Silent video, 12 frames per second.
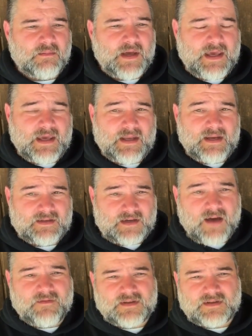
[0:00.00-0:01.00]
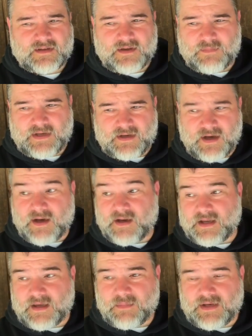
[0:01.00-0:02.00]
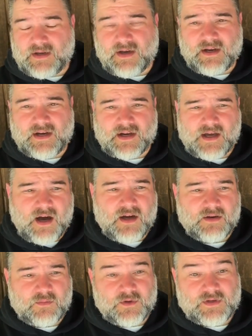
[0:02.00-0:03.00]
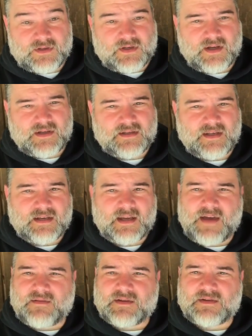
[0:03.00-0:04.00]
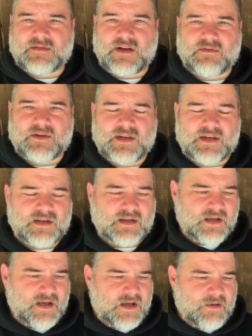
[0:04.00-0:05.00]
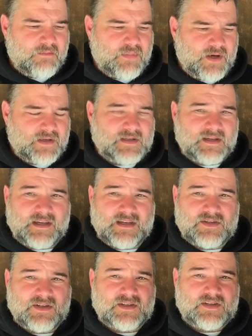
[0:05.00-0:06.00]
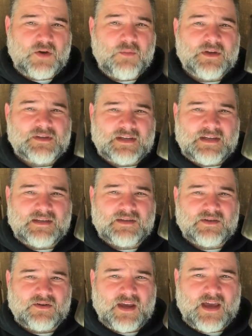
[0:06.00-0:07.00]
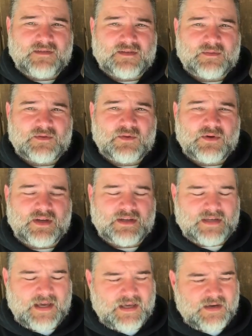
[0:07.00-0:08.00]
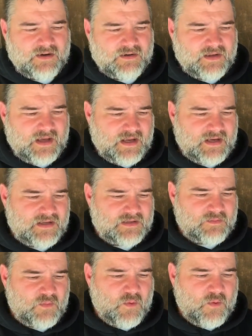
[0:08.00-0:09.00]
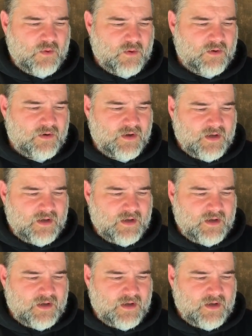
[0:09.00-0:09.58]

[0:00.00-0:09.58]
And it's obviously can be done. It can be done in a condom, which is a nice thing to have in a survival kit. But it's just so much easier to have some sort of container that is more